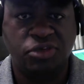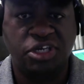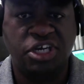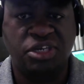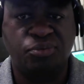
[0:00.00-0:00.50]
they
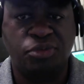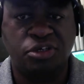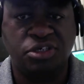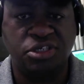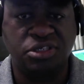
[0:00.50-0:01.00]
got the
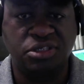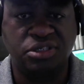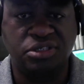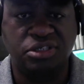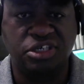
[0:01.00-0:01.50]
ball to
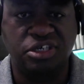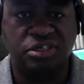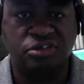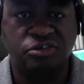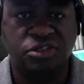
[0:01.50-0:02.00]

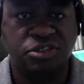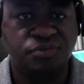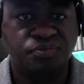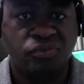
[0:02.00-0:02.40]
Deion Lewis,